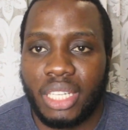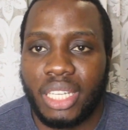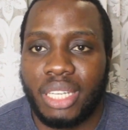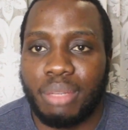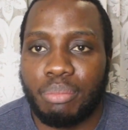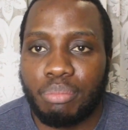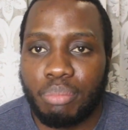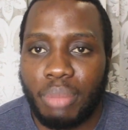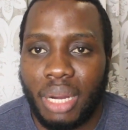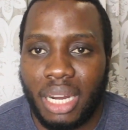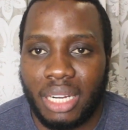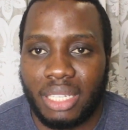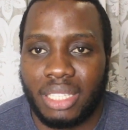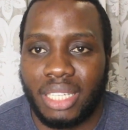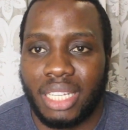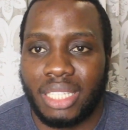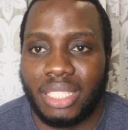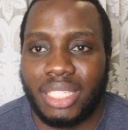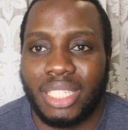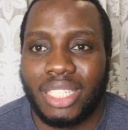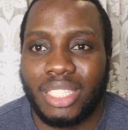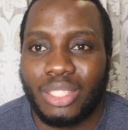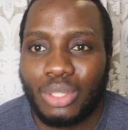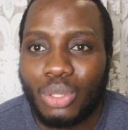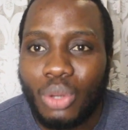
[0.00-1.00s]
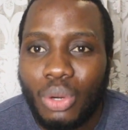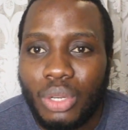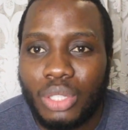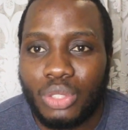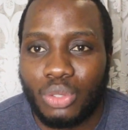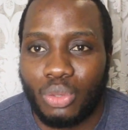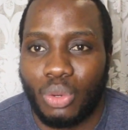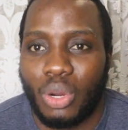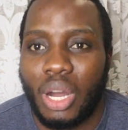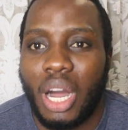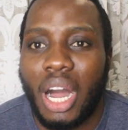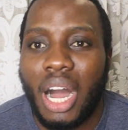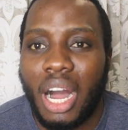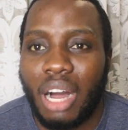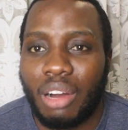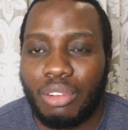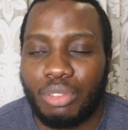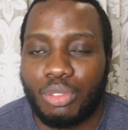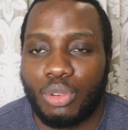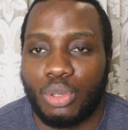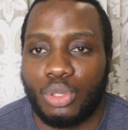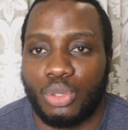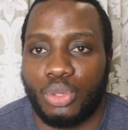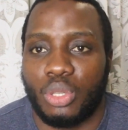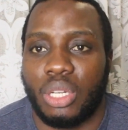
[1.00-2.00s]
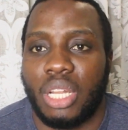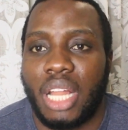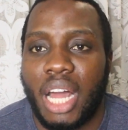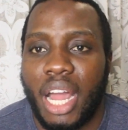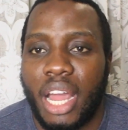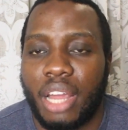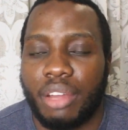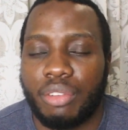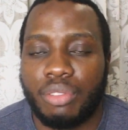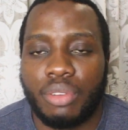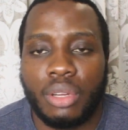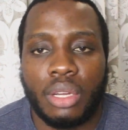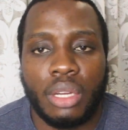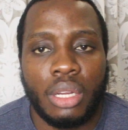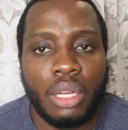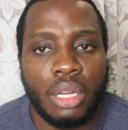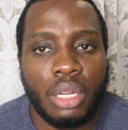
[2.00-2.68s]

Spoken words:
impact that it's going to have on your life,